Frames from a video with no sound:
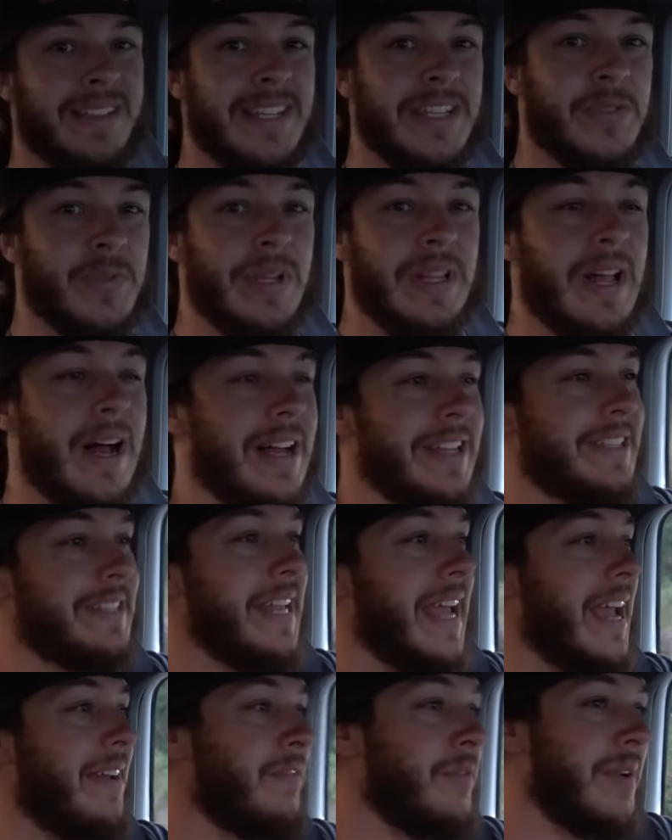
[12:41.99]
Since we lost
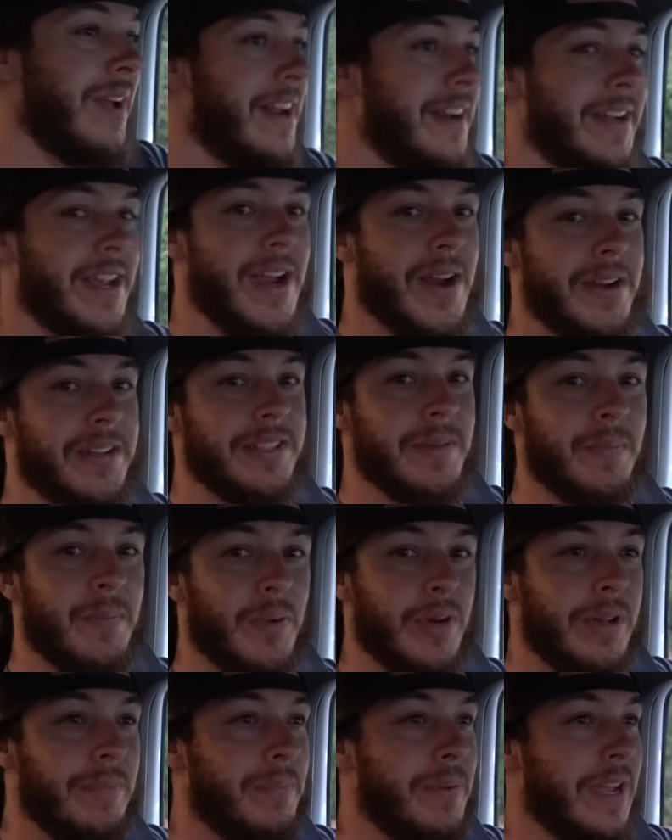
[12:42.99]
Dave we gotta carry some
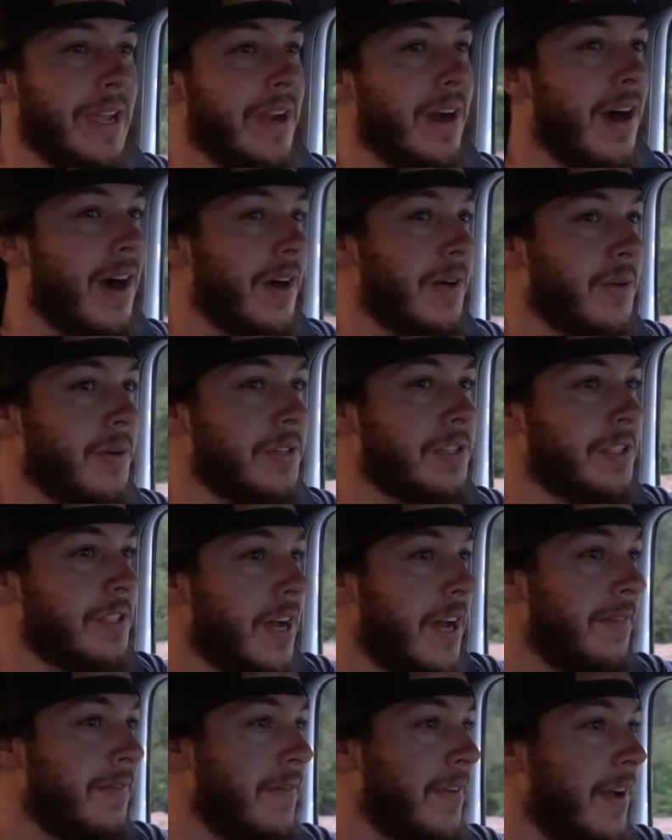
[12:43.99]
pretty big awkward
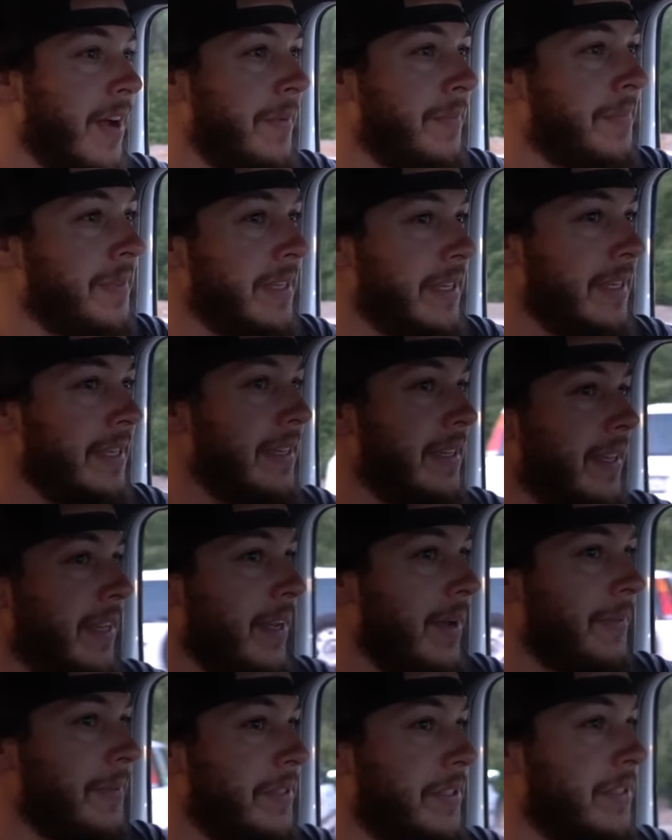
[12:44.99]
stuff up the,
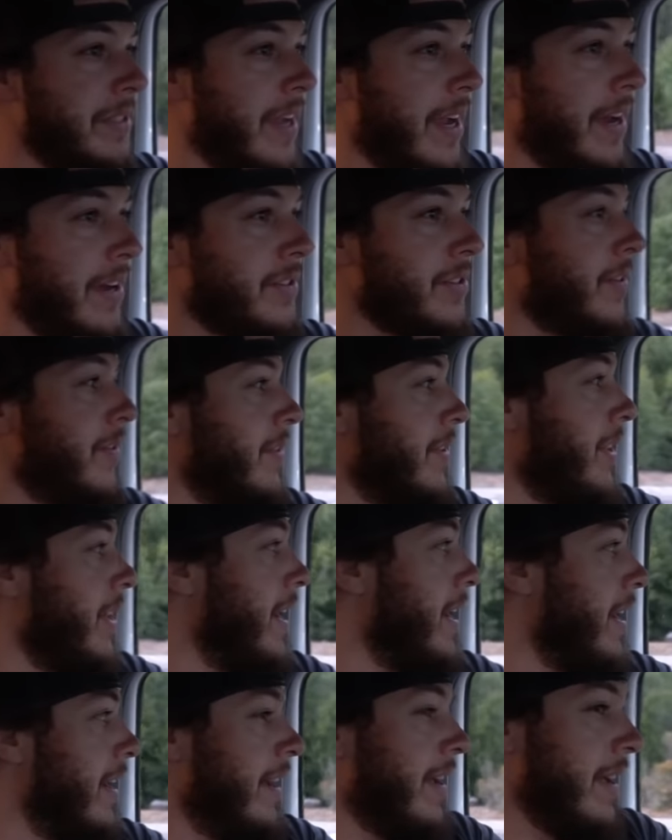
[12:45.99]
up the stairs over
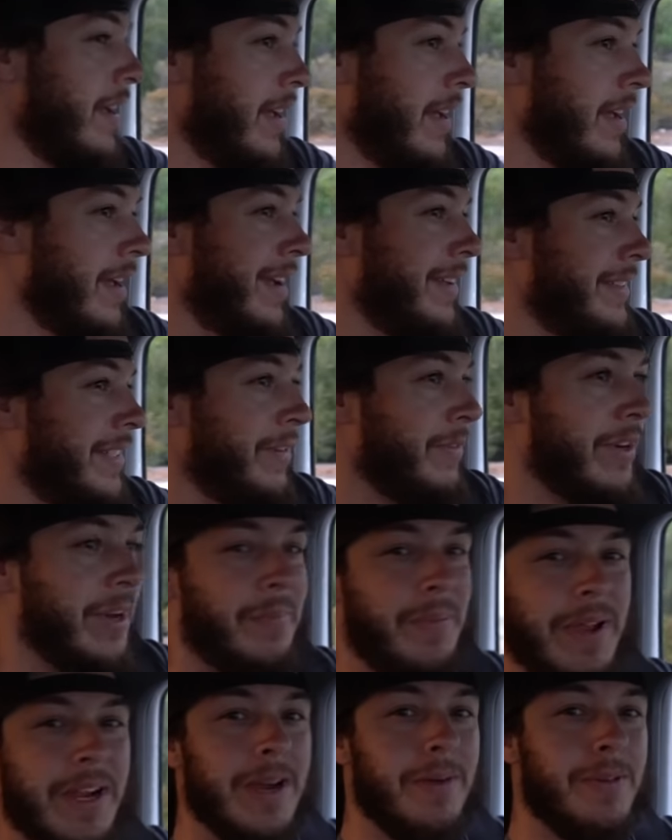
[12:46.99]
there, see if we
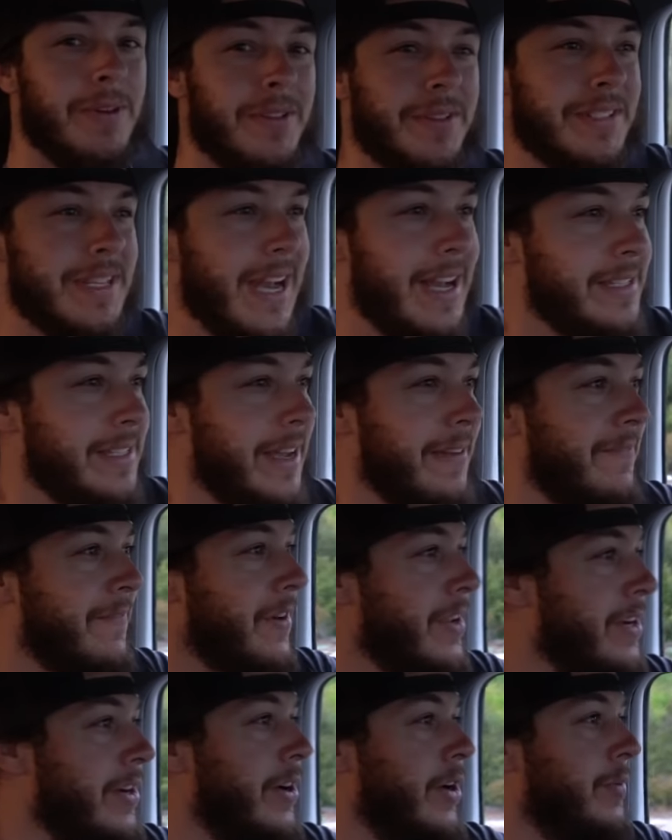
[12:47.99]
can pick up one of those guys out
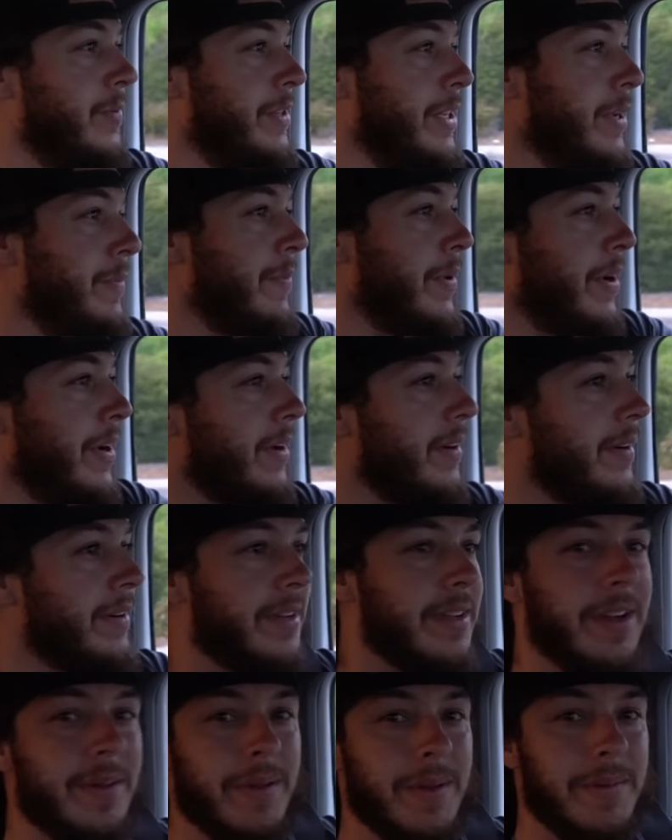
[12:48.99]
front of Home Depot.
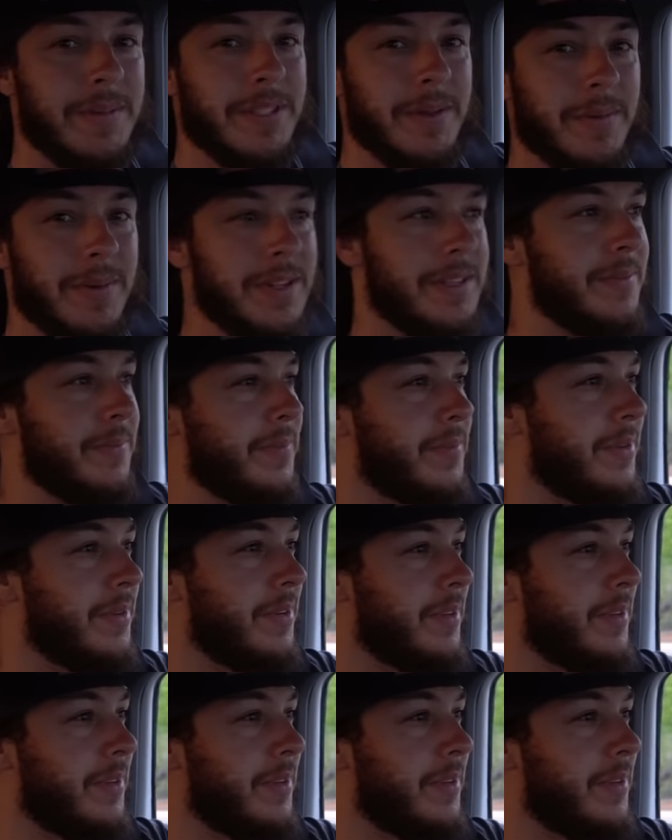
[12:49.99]
You know, maybe some, get some